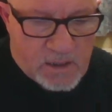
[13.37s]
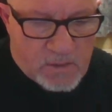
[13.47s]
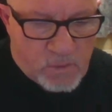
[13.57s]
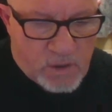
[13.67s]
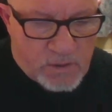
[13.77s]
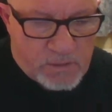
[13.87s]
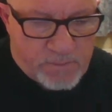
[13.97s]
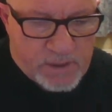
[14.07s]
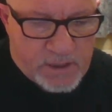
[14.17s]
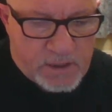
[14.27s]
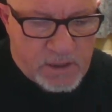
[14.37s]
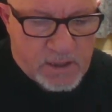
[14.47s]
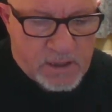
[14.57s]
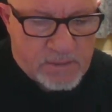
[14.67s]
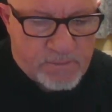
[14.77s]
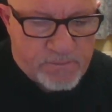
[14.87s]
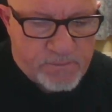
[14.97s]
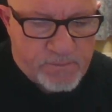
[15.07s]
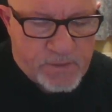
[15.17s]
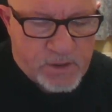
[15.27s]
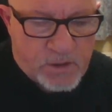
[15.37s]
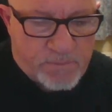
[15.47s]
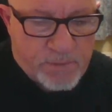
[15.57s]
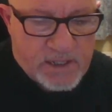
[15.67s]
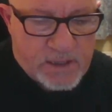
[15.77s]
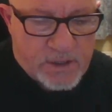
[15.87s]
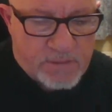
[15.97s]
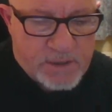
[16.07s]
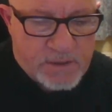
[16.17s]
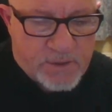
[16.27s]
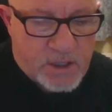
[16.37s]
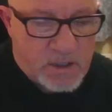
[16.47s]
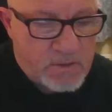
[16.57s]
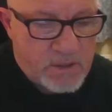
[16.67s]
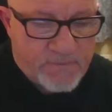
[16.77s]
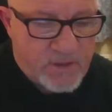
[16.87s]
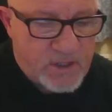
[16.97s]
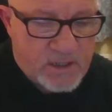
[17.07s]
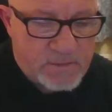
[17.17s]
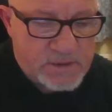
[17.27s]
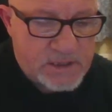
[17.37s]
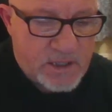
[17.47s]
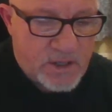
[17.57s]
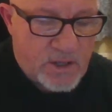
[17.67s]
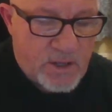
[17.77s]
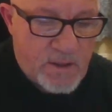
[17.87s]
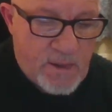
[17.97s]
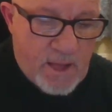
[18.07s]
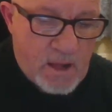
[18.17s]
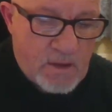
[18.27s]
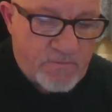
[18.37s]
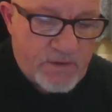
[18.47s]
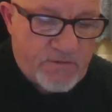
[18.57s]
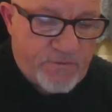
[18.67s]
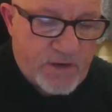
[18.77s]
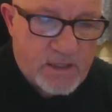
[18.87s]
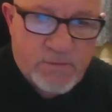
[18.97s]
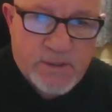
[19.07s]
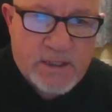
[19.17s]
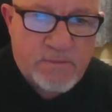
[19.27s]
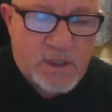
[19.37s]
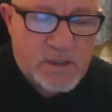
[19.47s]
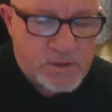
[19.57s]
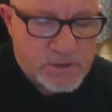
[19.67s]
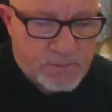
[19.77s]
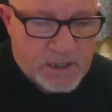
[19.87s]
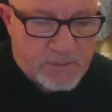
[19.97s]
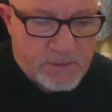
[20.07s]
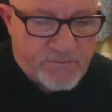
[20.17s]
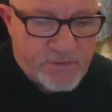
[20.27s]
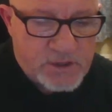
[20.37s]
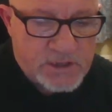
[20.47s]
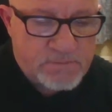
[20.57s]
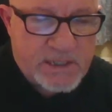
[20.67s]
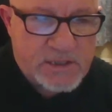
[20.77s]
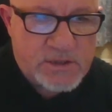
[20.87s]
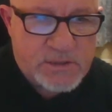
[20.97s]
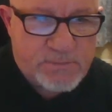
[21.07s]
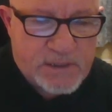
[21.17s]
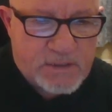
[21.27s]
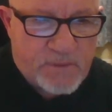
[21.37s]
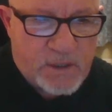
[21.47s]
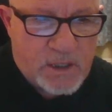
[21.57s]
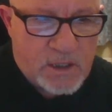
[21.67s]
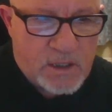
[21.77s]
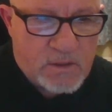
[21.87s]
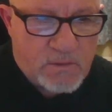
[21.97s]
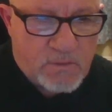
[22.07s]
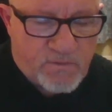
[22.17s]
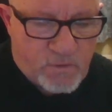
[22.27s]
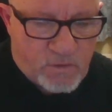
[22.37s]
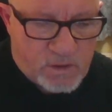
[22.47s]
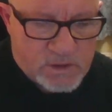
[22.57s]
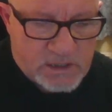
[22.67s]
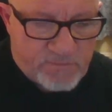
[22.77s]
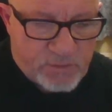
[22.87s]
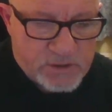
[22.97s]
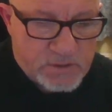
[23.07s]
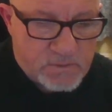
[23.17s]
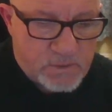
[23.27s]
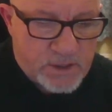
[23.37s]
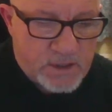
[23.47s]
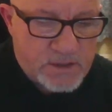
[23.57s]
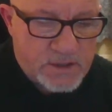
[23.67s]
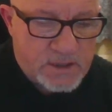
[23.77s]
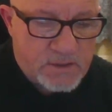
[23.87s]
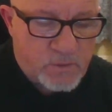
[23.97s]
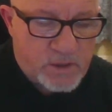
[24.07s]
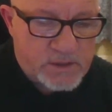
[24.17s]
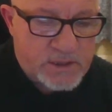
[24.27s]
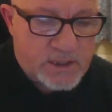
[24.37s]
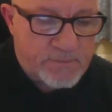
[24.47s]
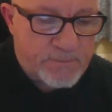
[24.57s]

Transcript: well-known player. Stopped playing some years ago, haven't seen him since. Very friendly with him. I used to pick him up for chess matches. He played for South Bristol with us at one time,